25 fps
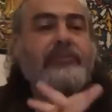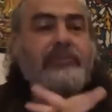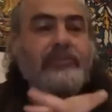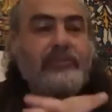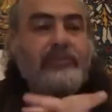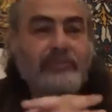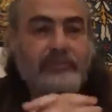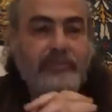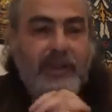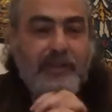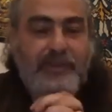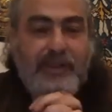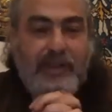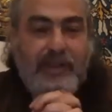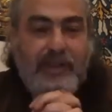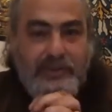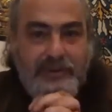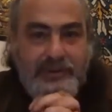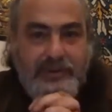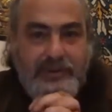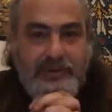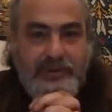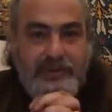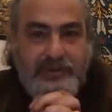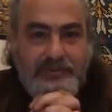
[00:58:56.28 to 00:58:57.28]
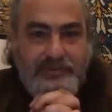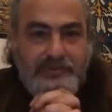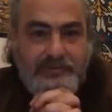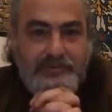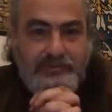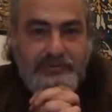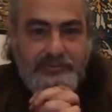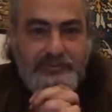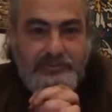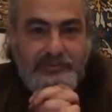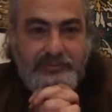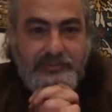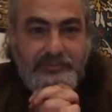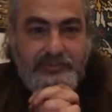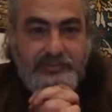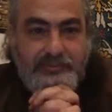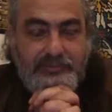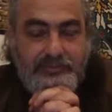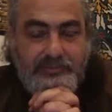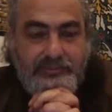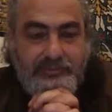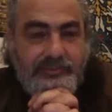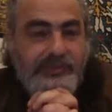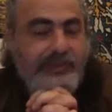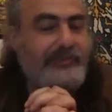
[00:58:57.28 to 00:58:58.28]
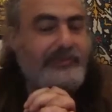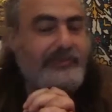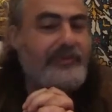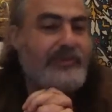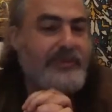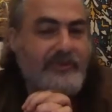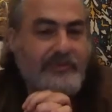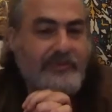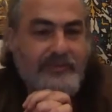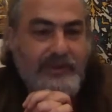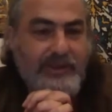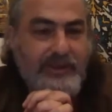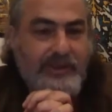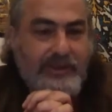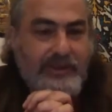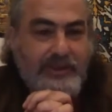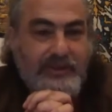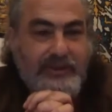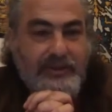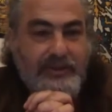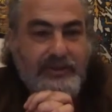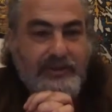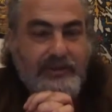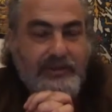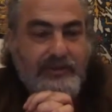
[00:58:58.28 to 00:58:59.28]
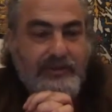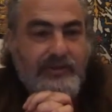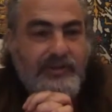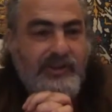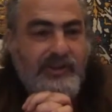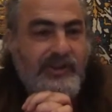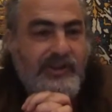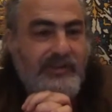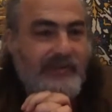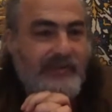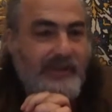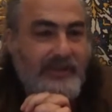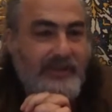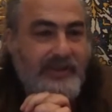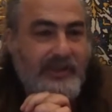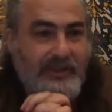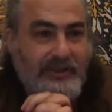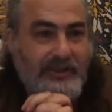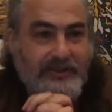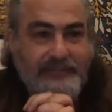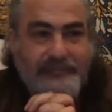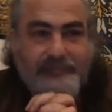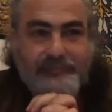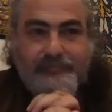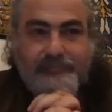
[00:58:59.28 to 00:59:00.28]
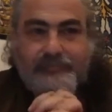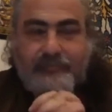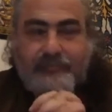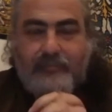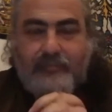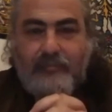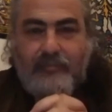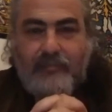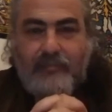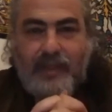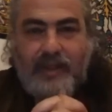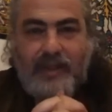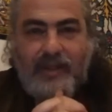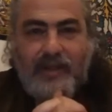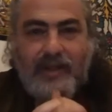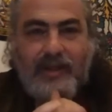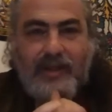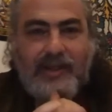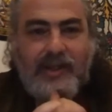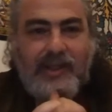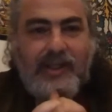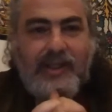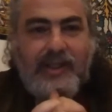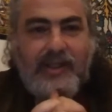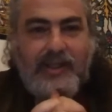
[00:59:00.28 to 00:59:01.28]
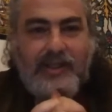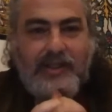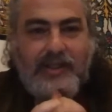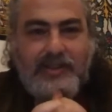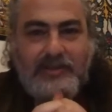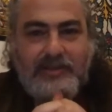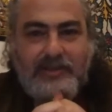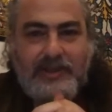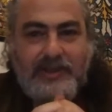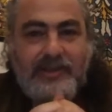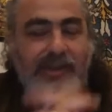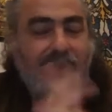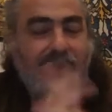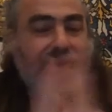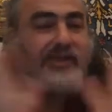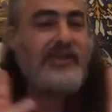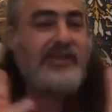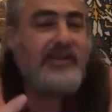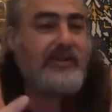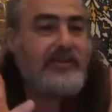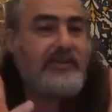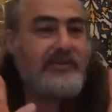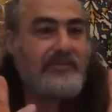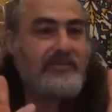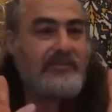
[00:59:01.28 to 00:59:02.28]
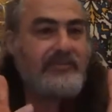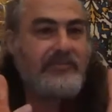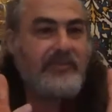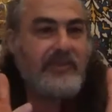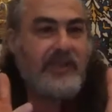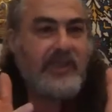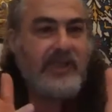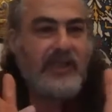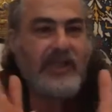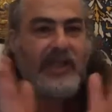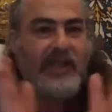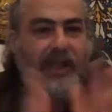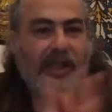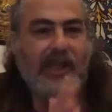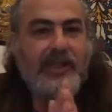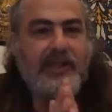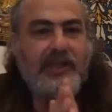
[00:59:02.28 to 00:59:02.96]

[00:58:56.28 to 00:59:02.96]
Maybe I'll do it different," or stuff like that. And that's it. And